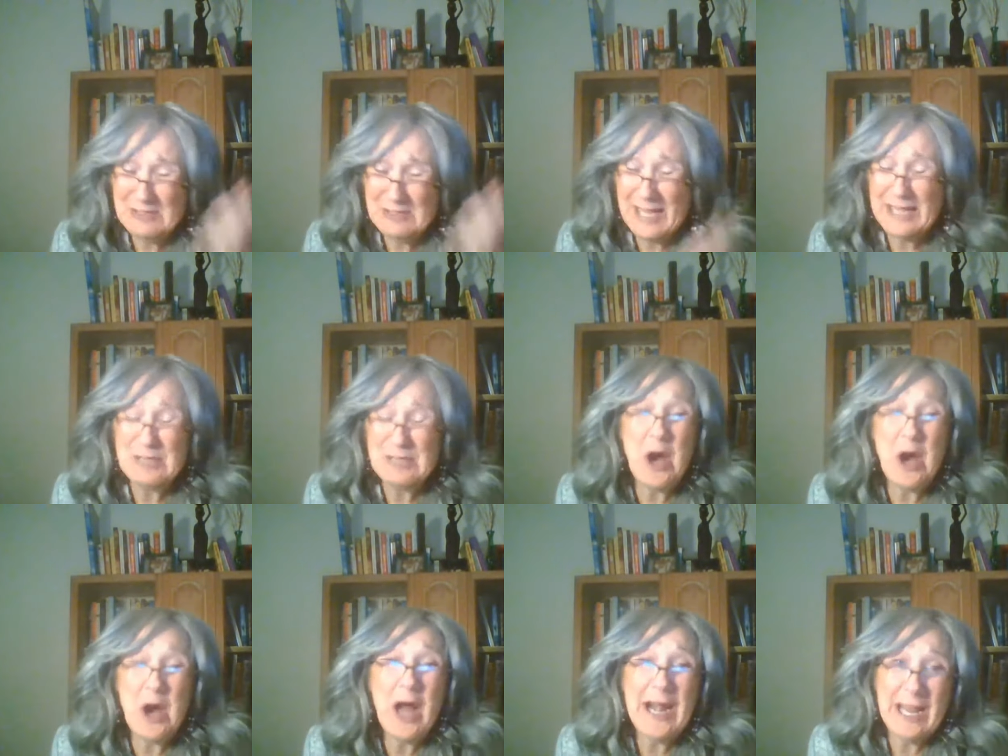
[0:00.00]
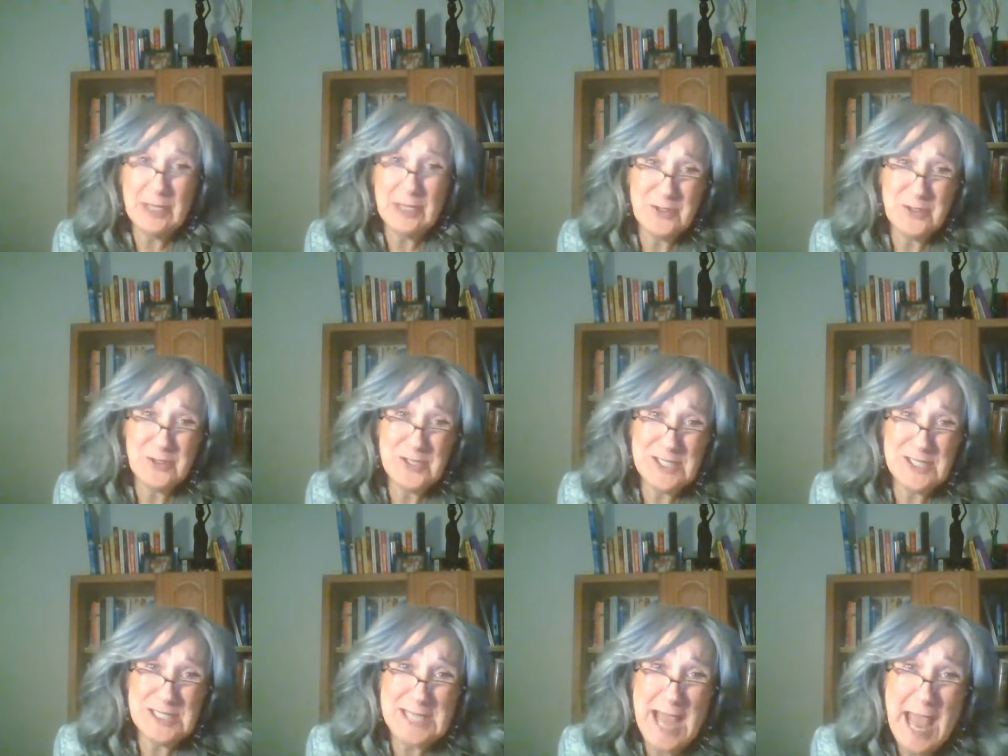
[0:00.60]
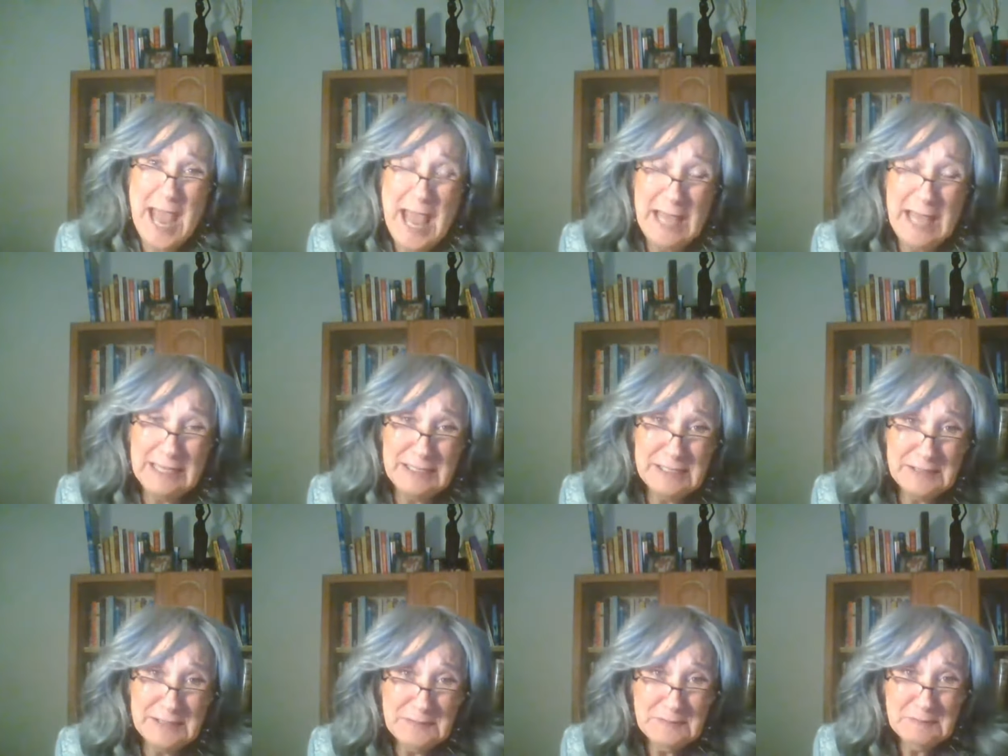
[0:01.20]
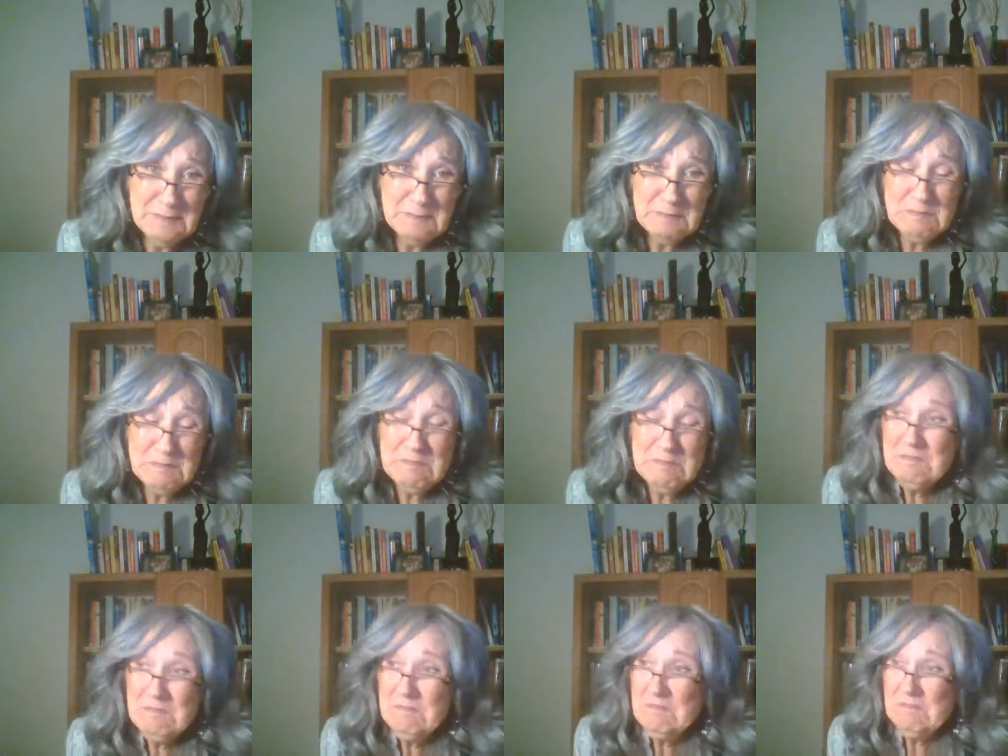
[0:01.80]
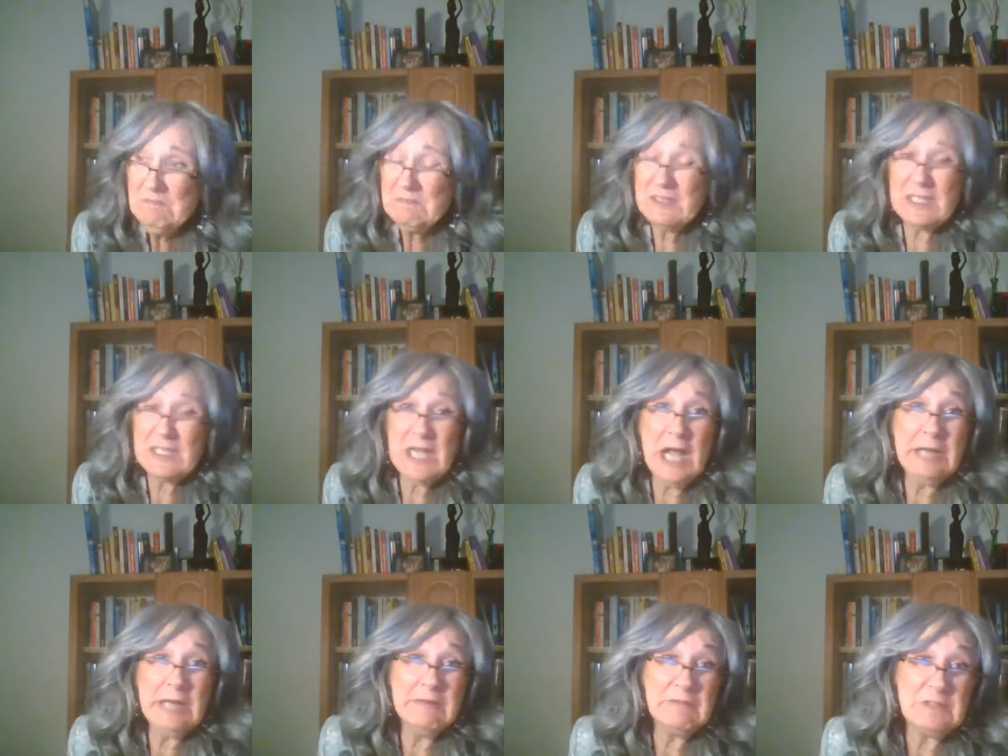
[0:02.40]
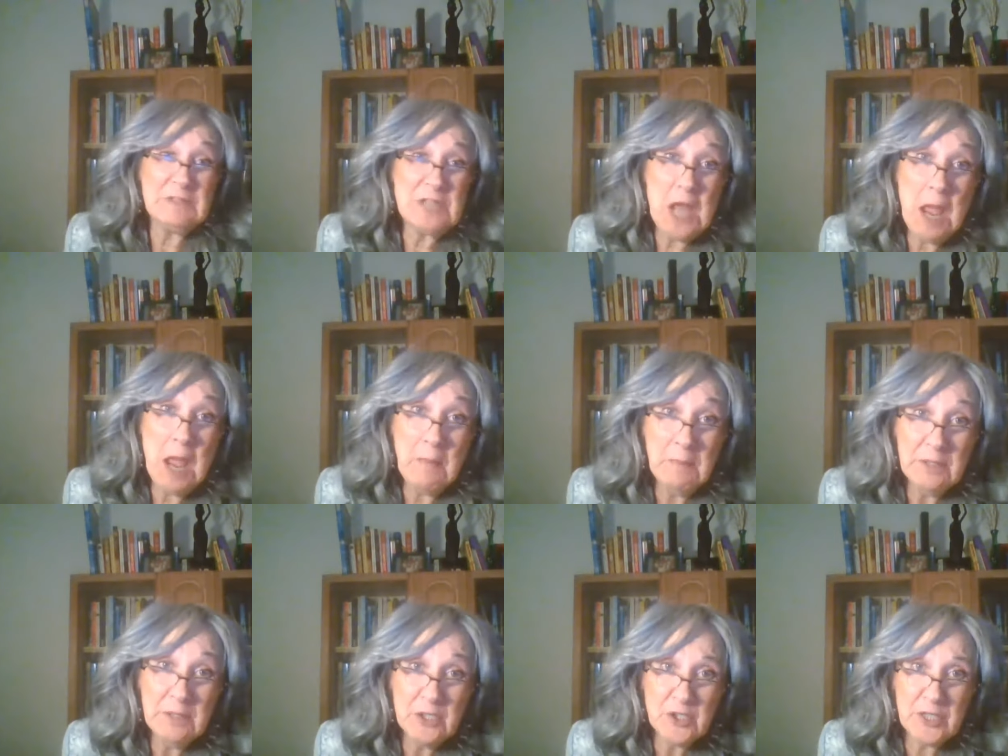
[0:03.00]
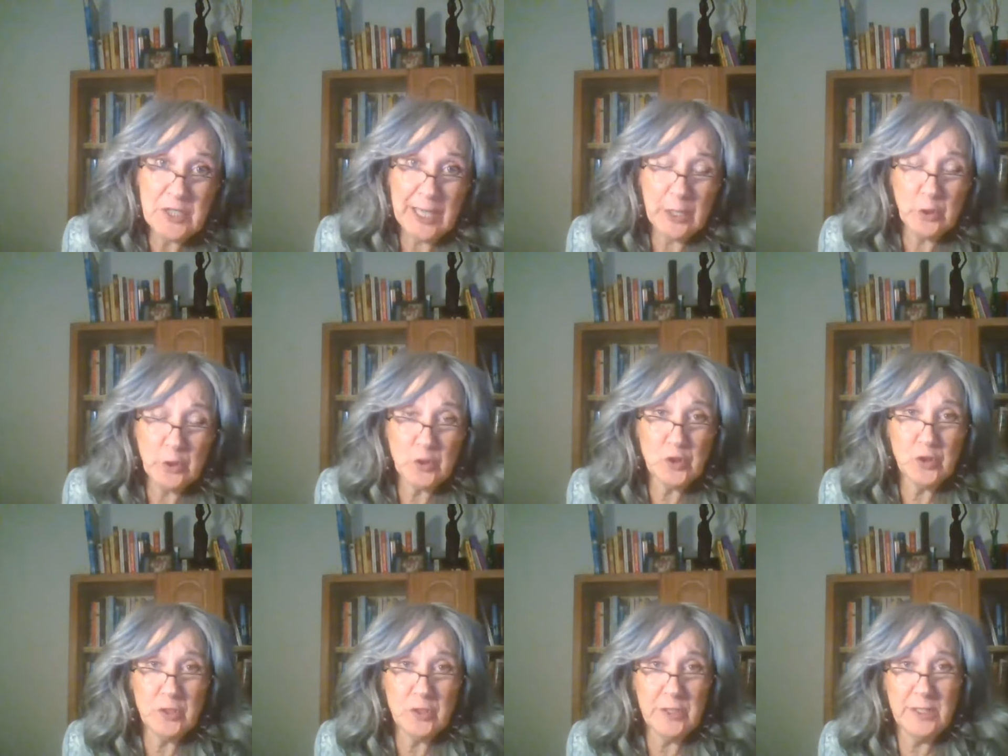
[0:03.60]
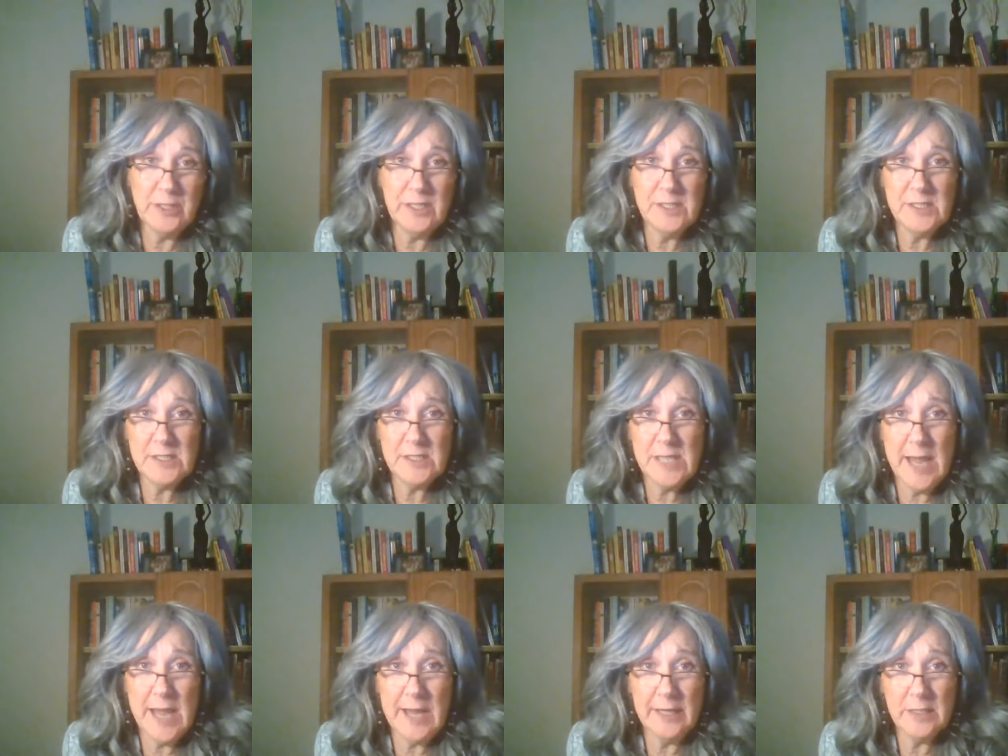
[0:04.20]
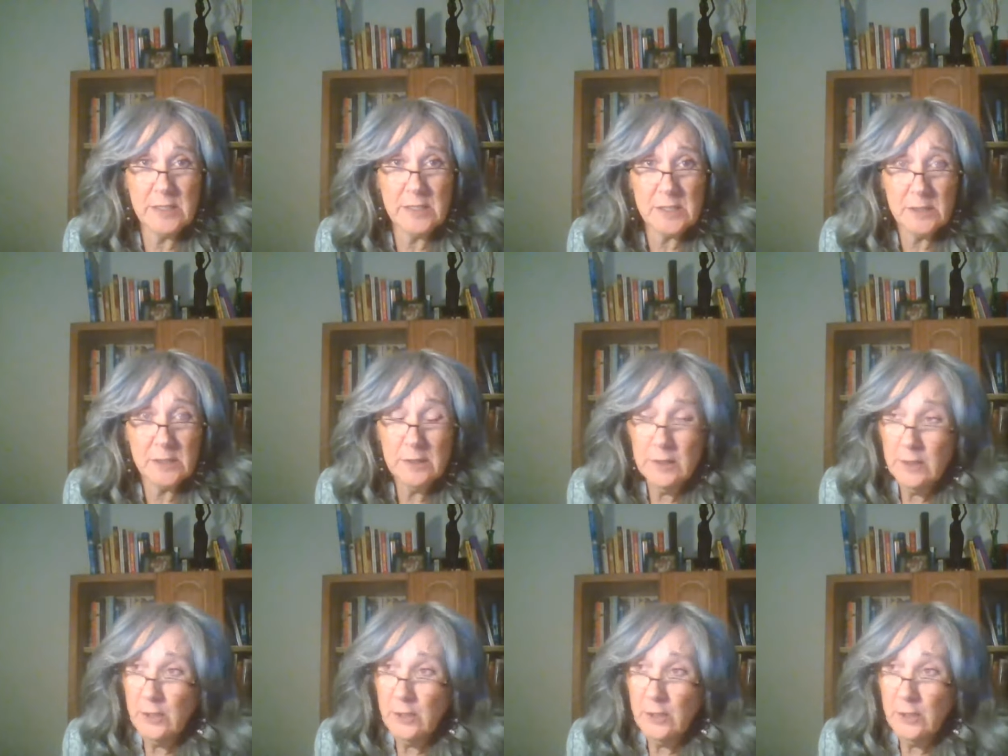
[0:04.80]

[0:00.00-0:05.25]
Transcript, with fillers: they not understand the kind of damage they could do to these tanks?